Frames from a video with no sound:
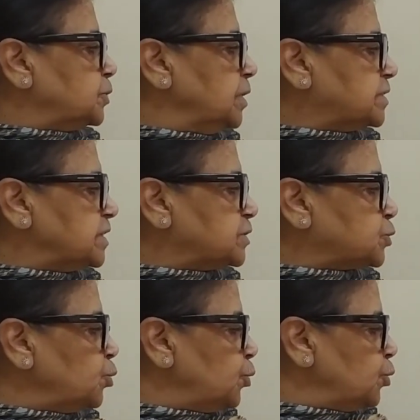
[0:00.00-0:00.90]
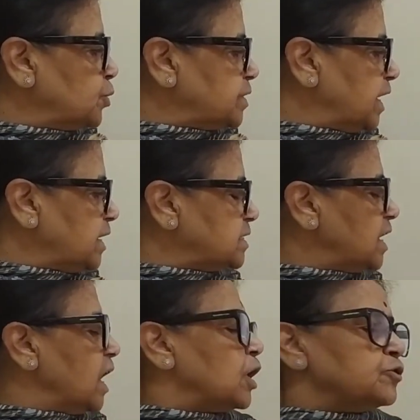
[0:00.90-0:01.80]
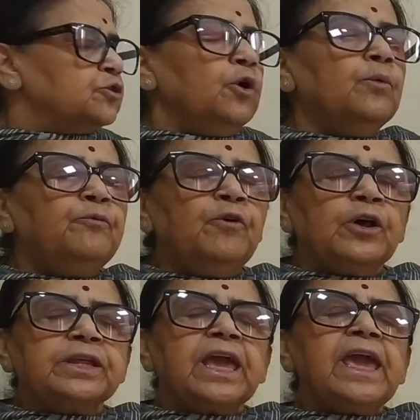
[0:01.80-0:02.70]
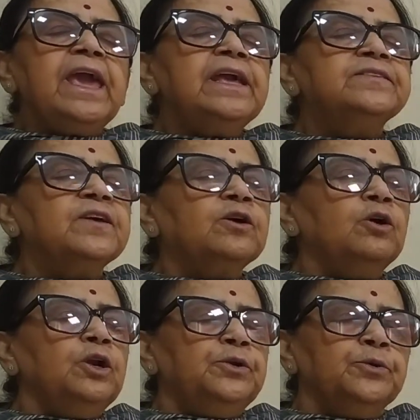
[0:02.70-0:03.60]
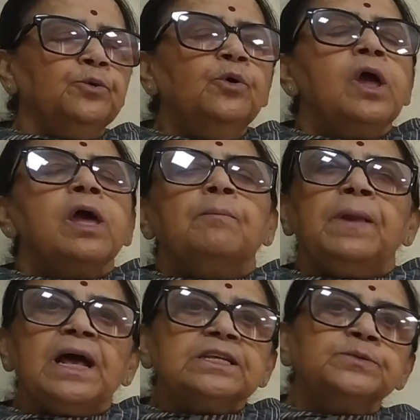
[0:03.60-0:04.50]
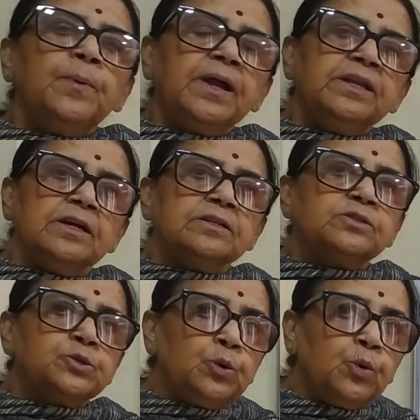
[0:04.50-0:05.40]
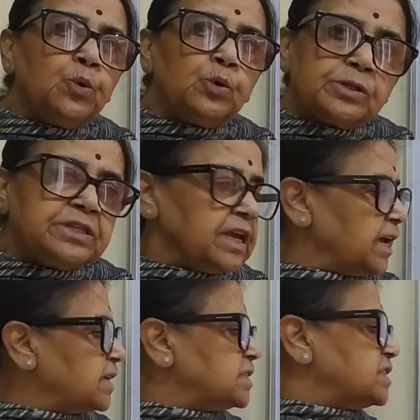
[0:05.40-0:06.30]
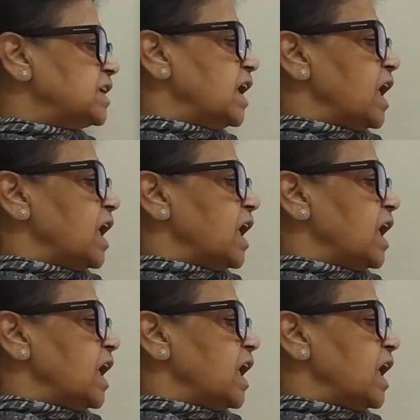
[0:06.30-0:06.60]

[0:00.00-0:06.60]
this is 2 root 6. So for k is equal to plus minus 2 root 6,